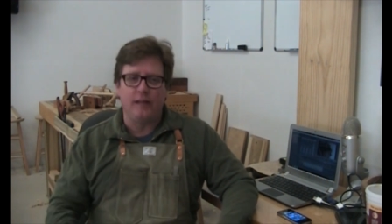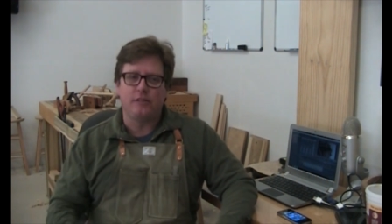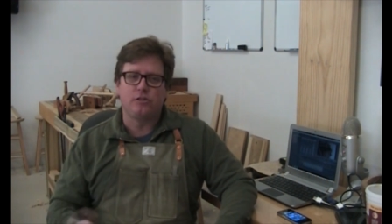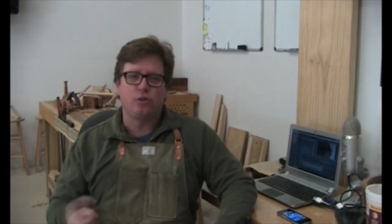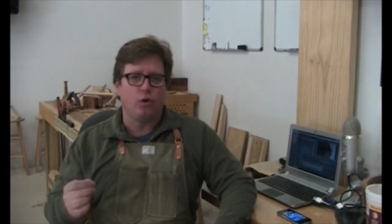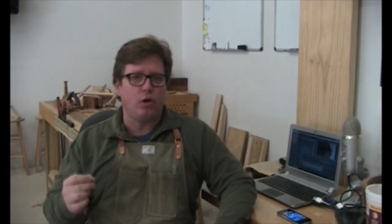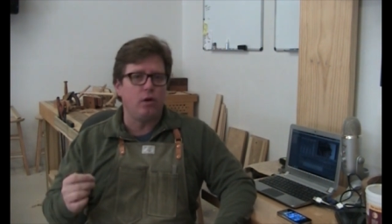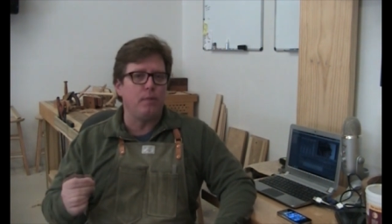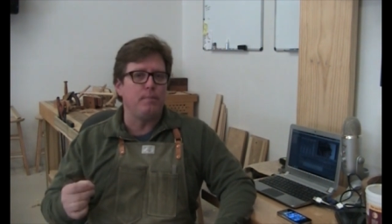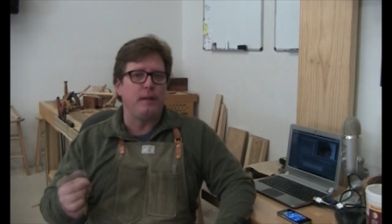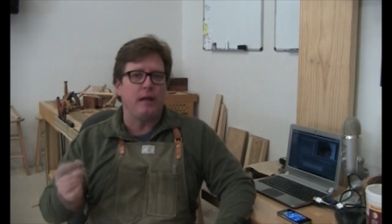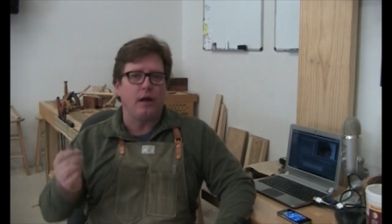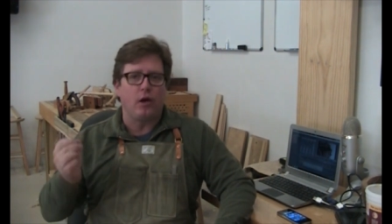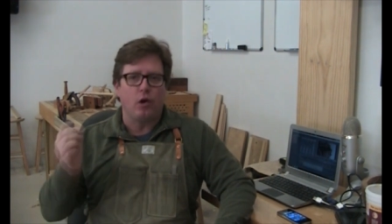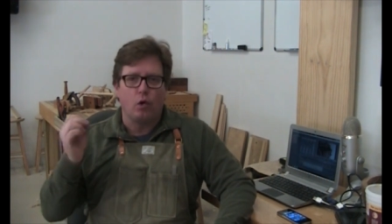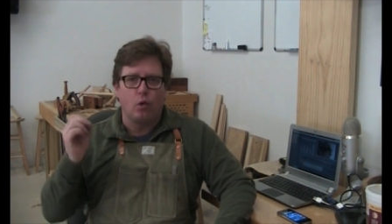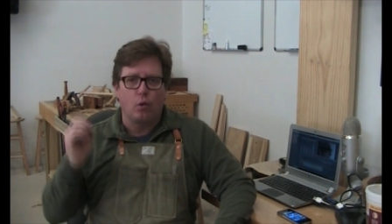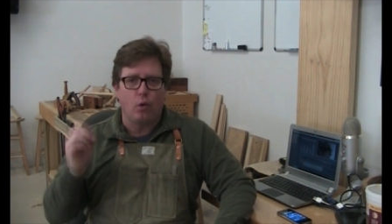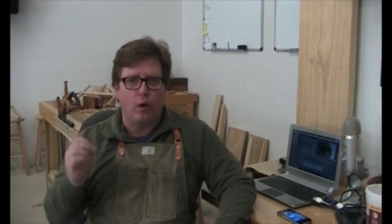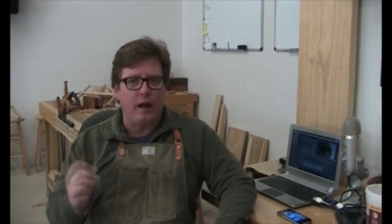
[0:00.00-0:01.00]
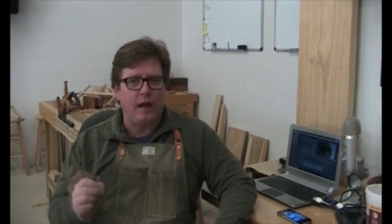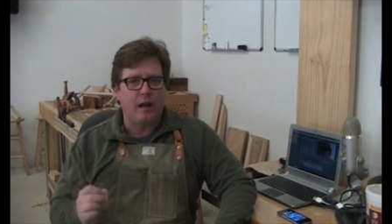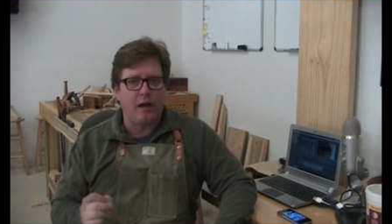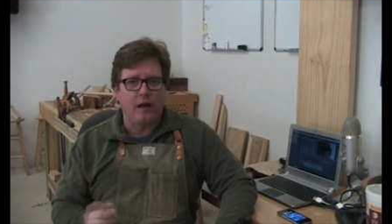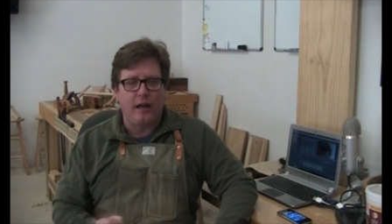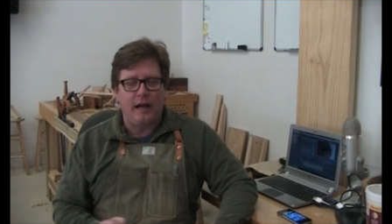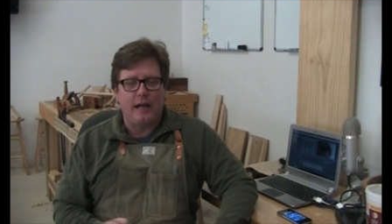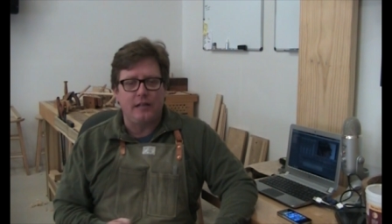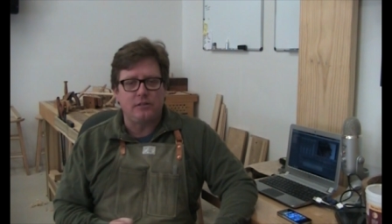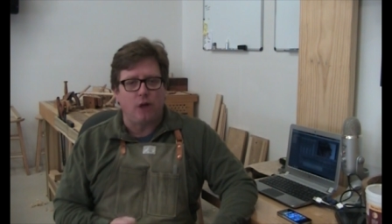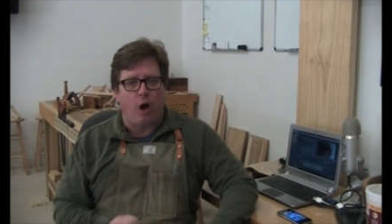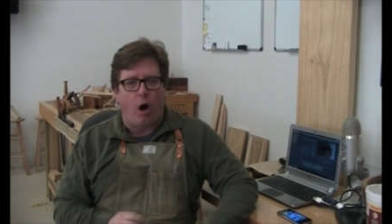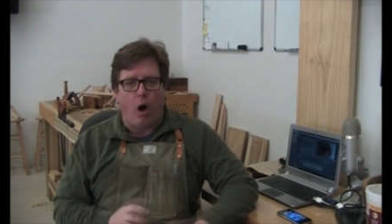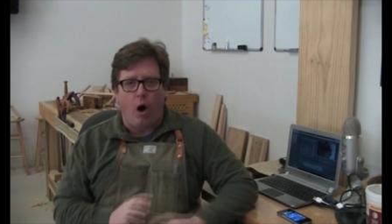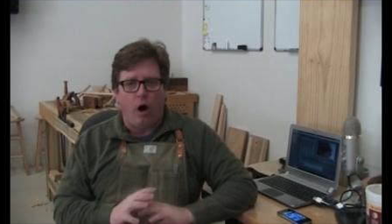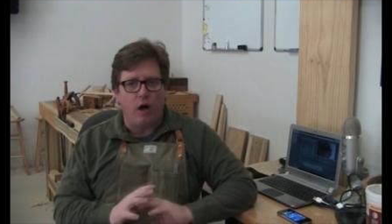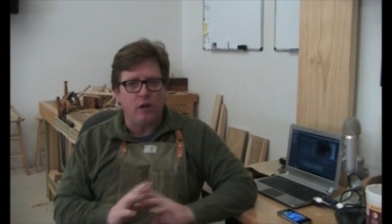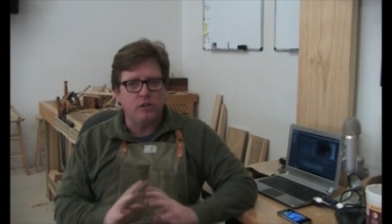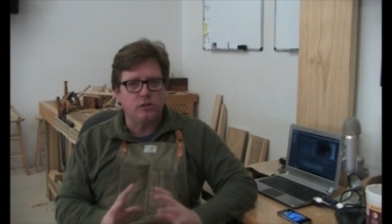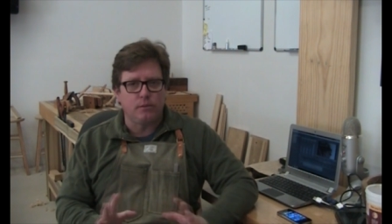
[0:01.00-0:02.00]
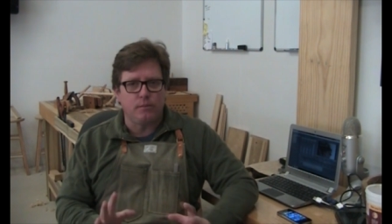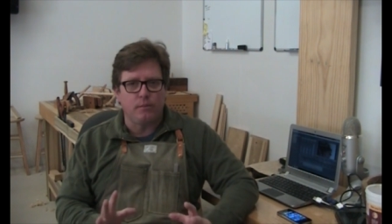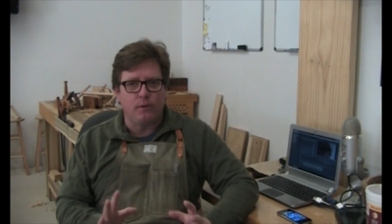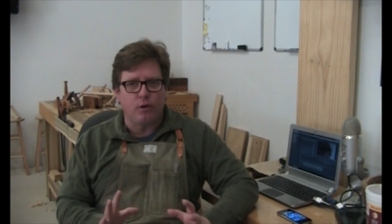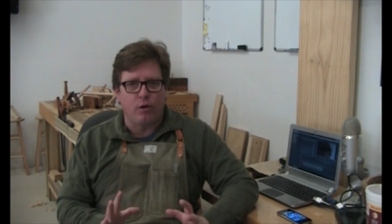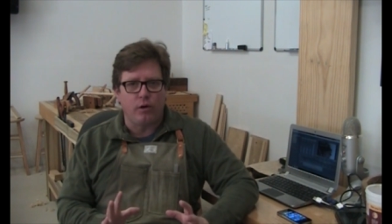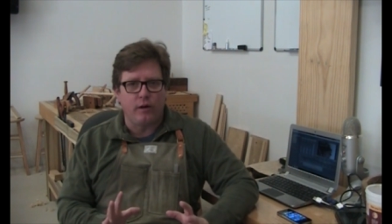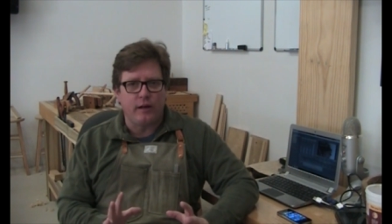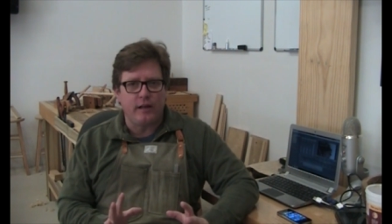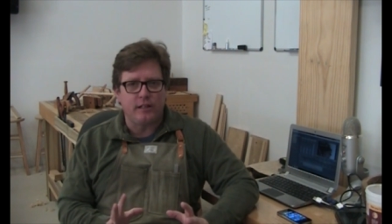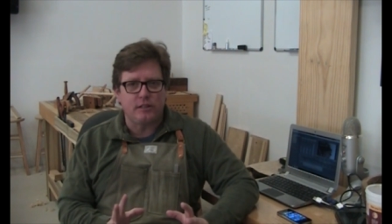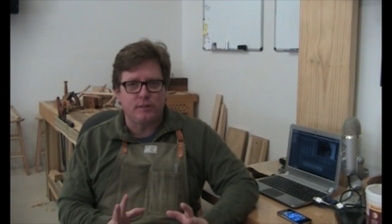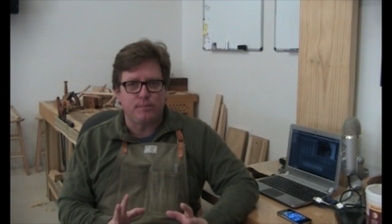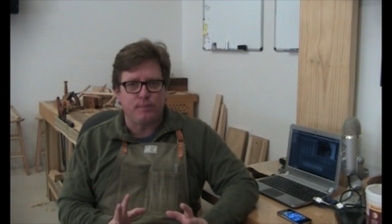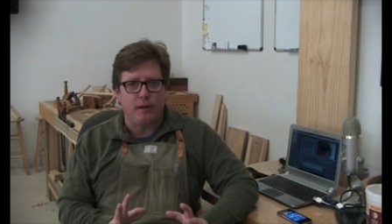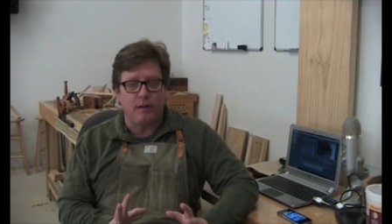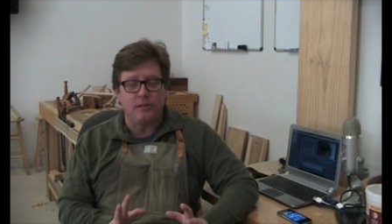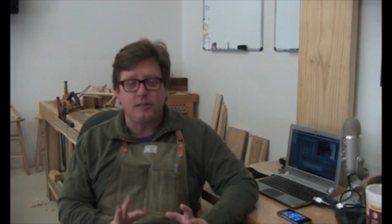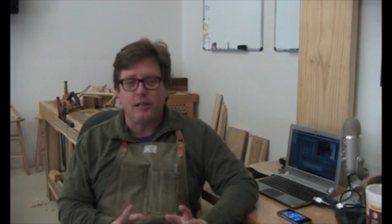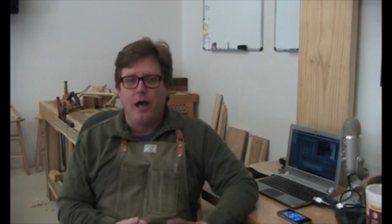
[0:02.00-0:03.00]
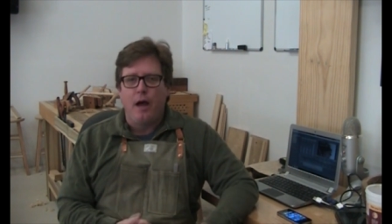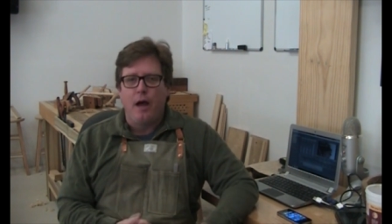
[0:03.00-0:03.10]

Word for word: It's going to be a great class, awesome learning experience.